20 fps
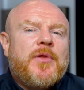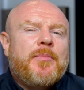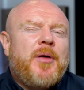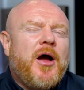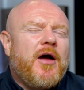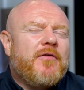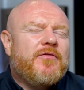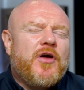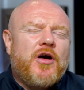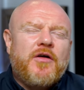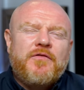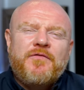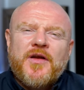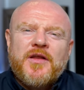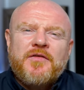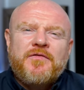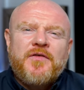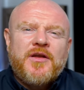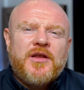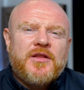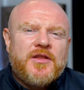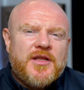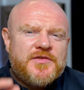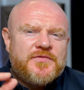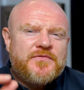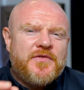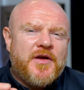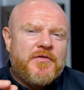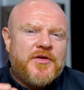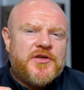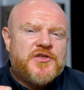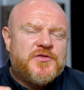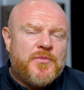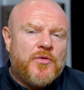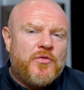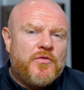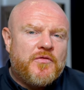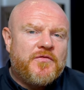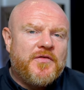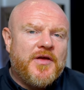but I've got a funny feeling this very
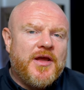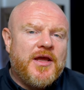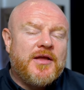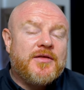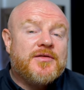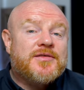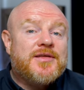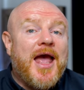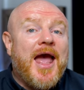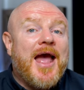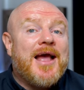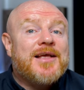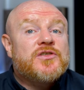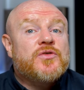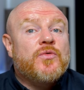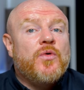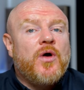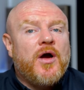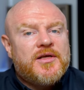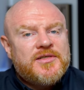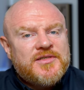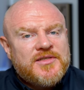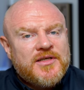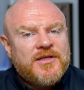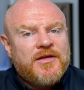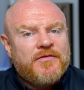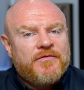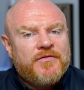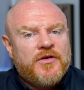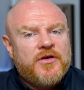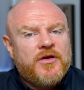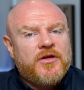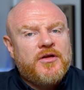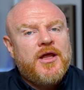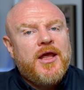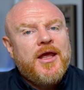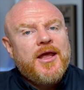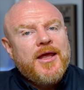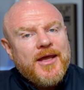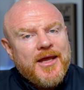small thing has quite a significant
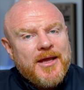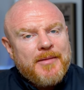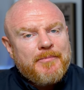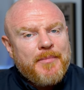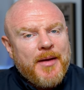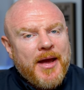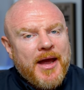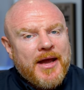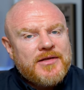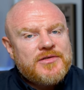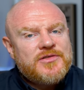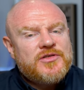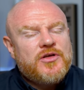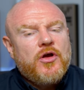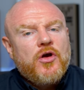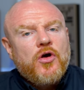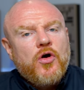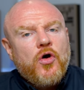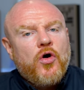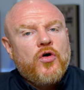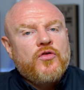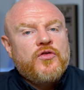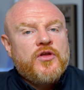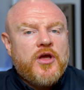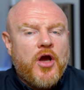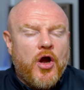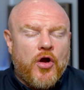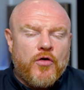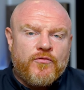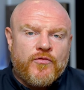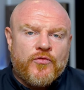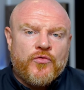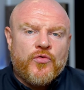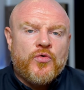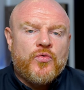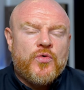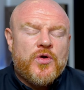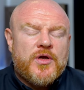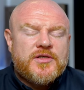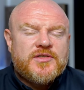impact on the
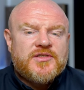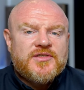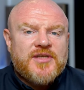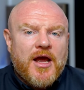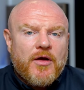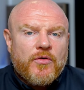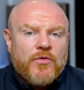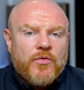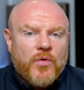overall sound